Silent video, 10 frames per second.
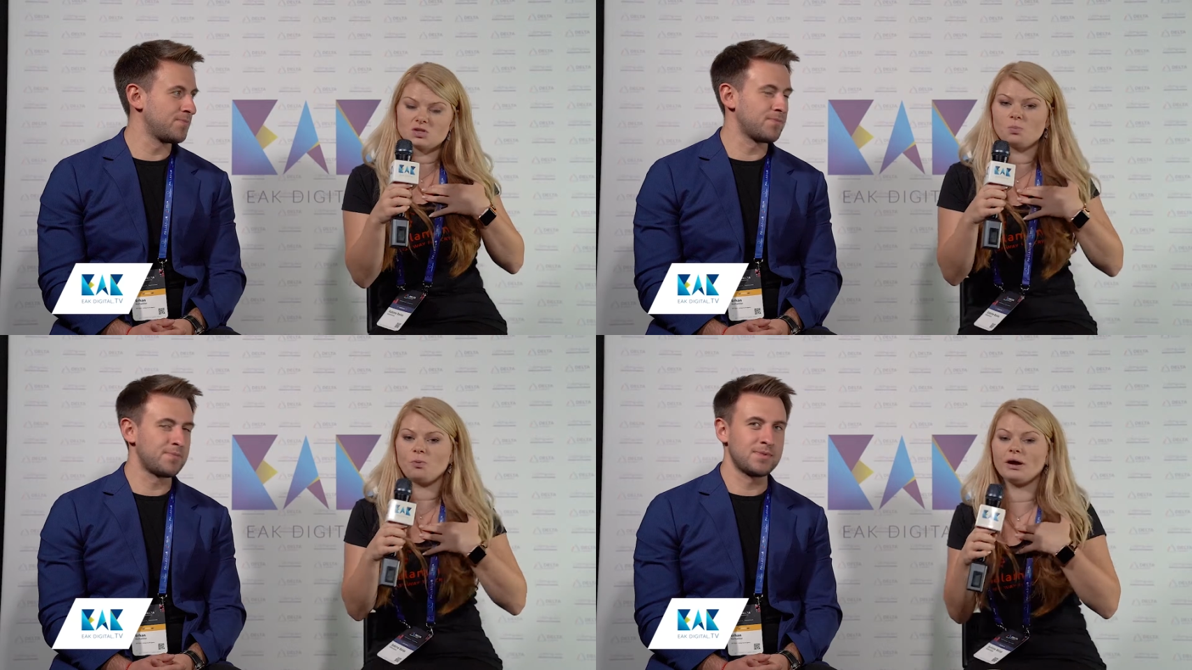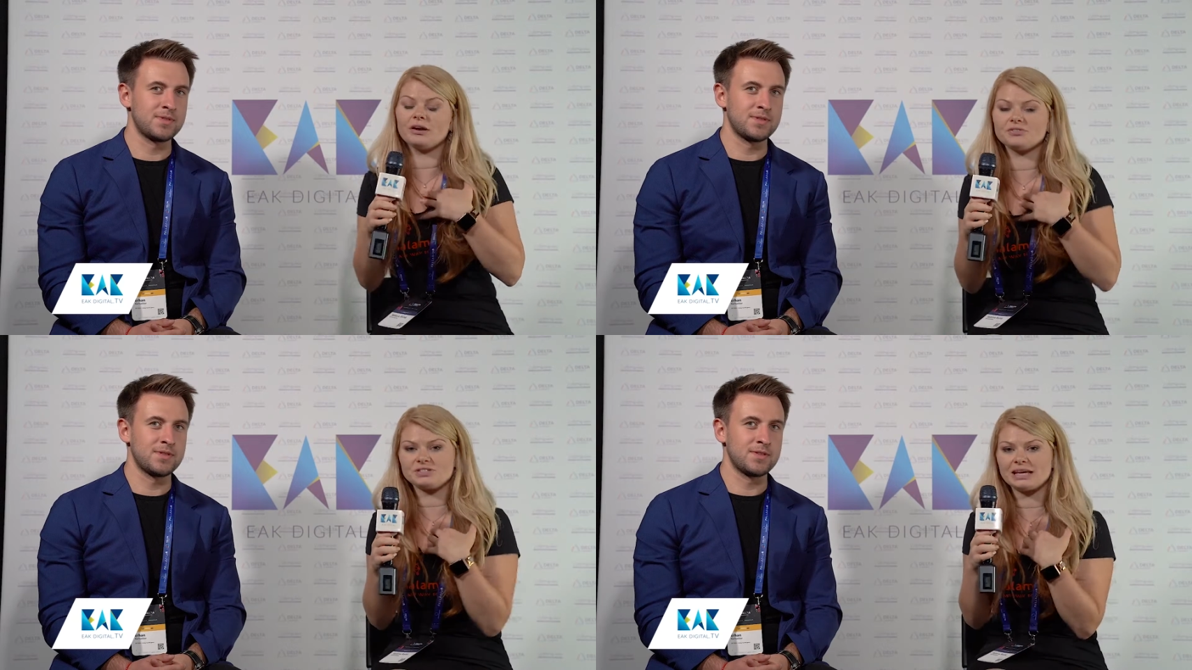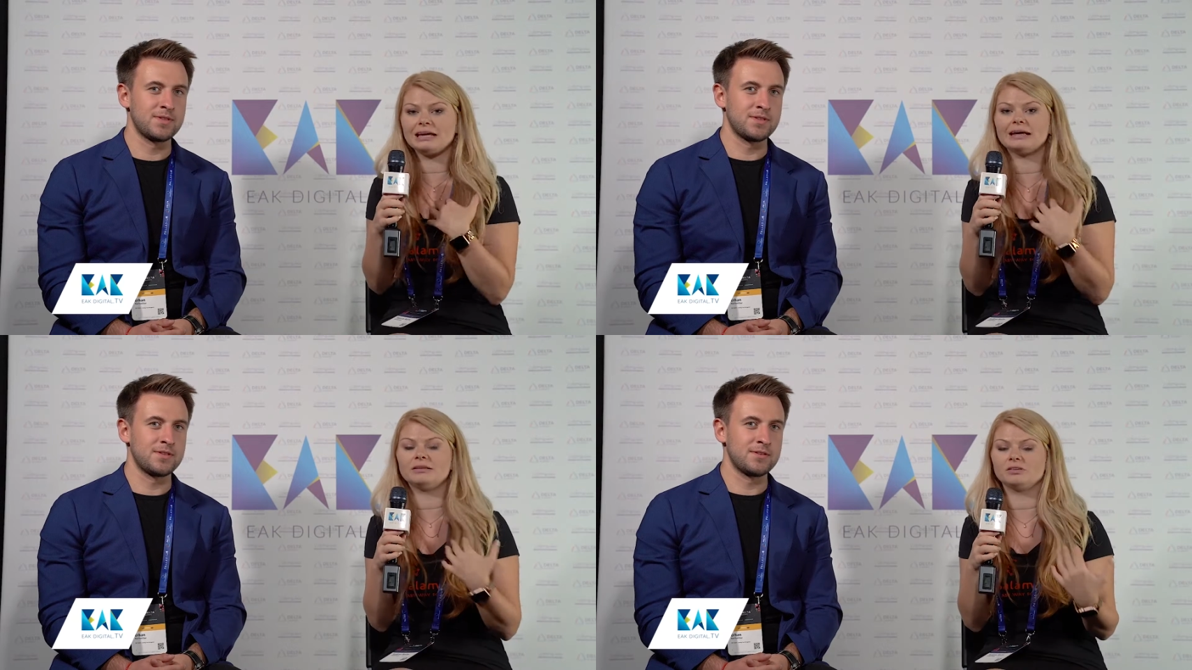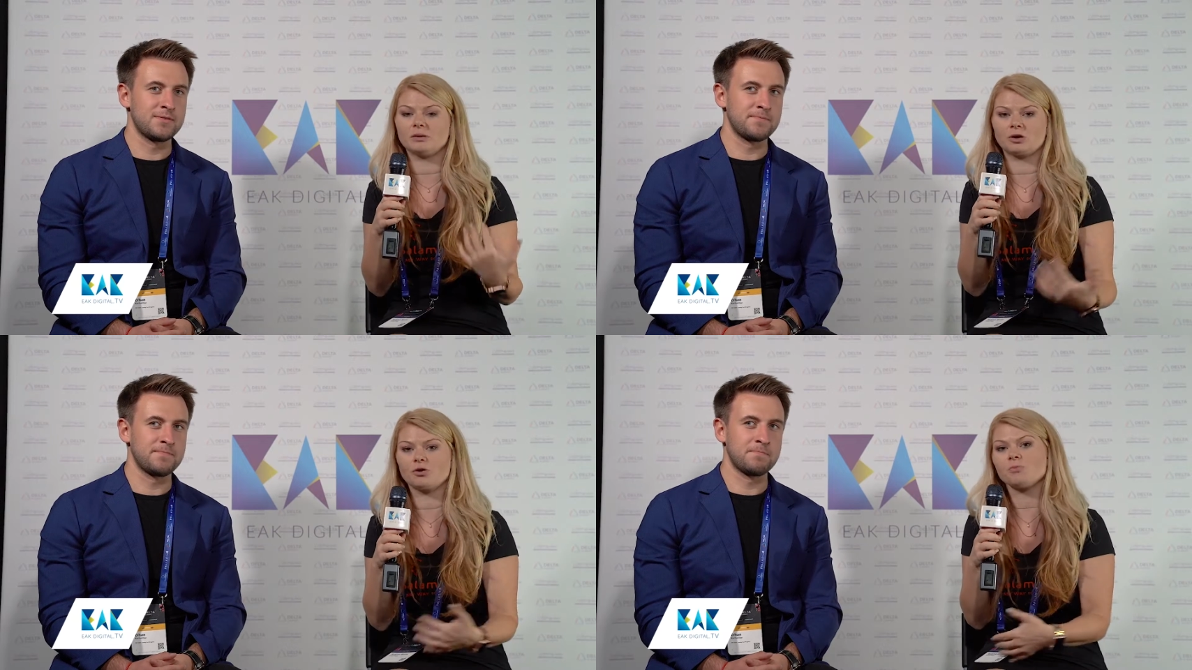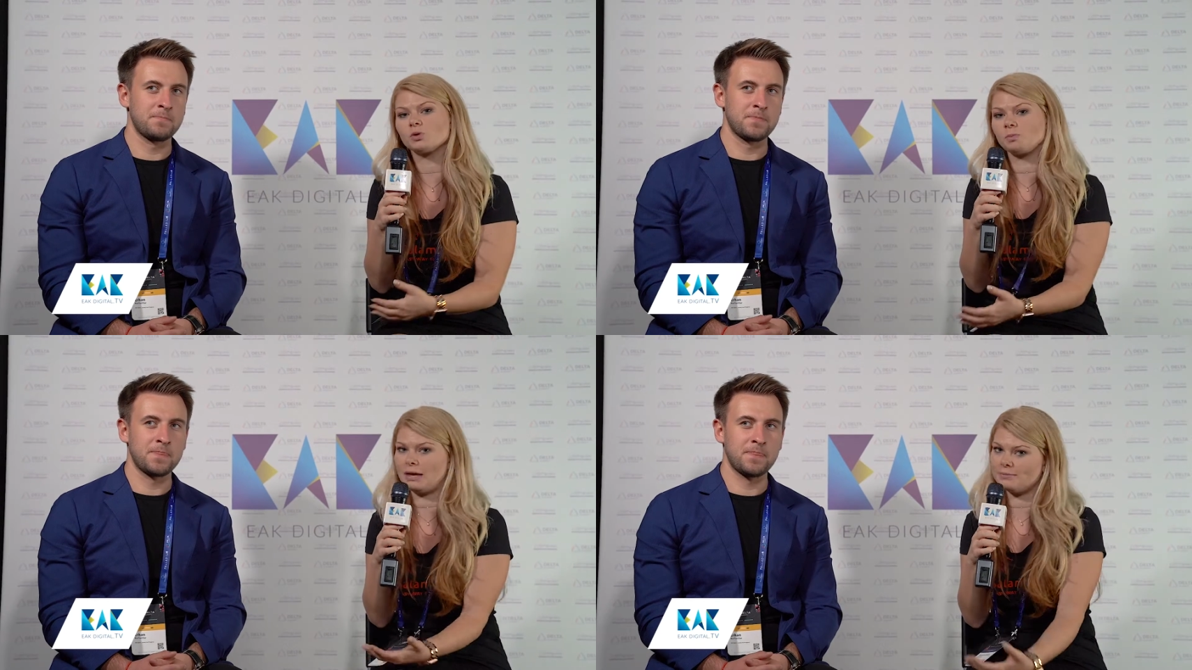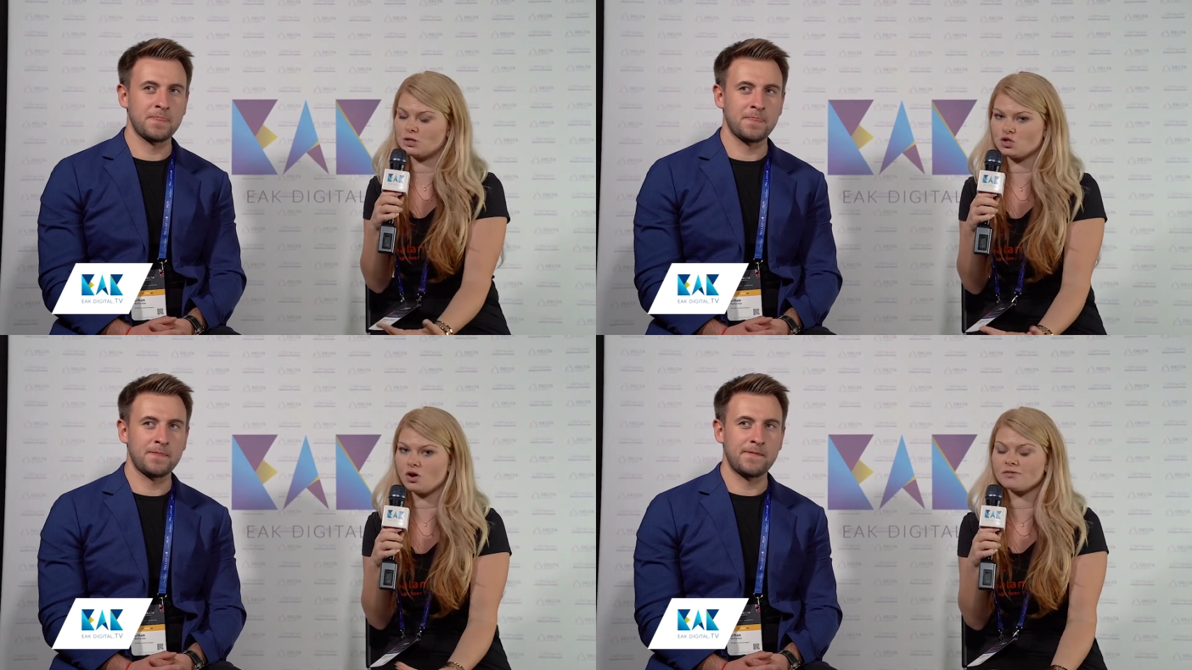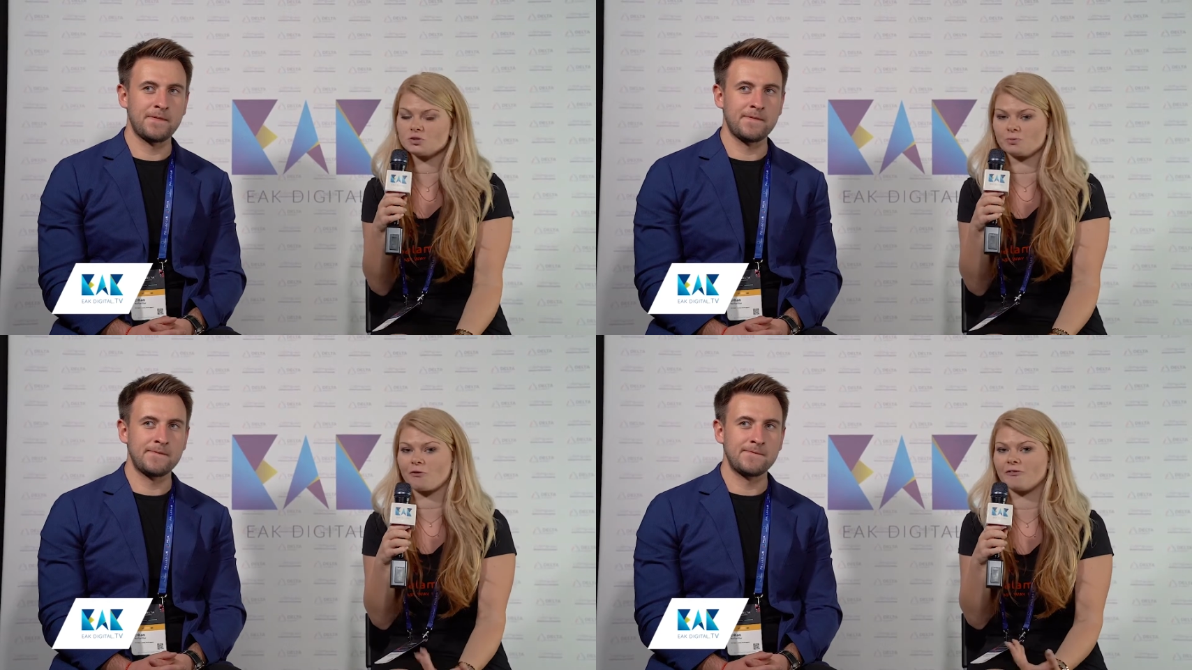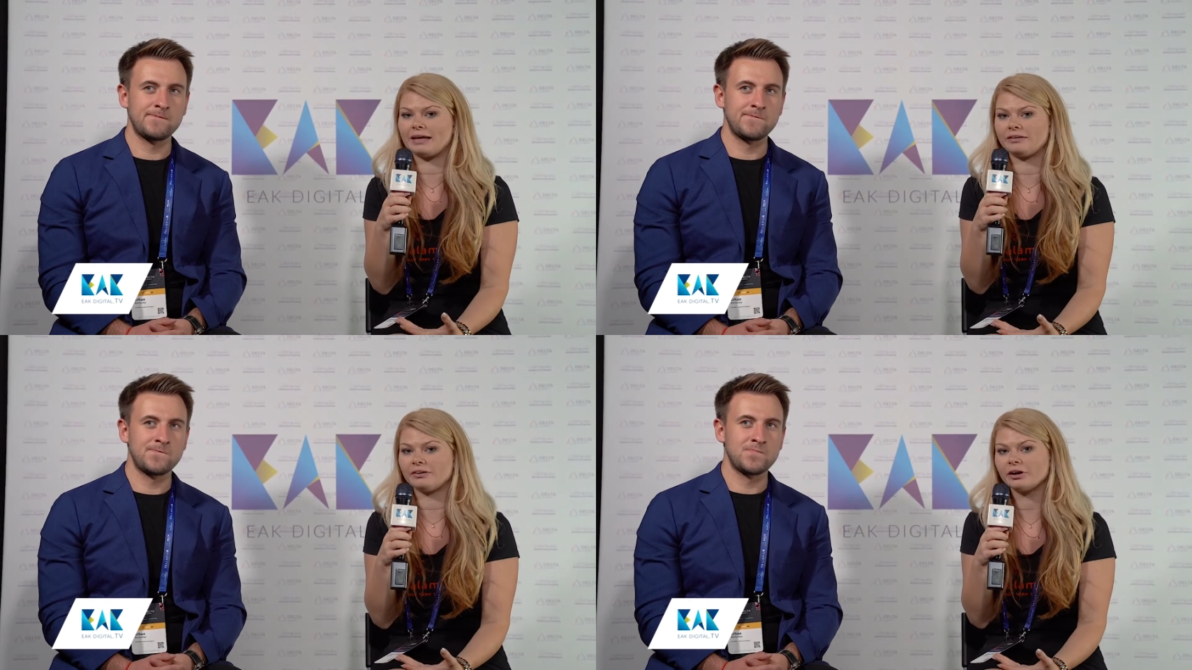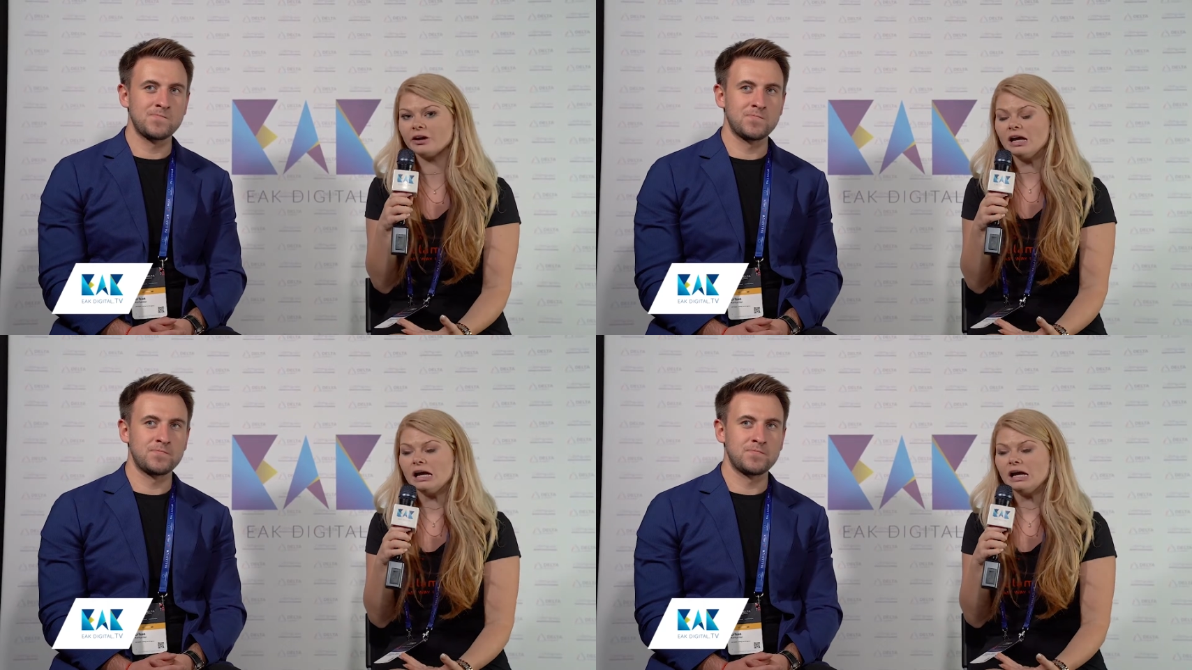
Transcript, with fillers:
Speaker 1: so point of sale and uh, crypto payment service provider,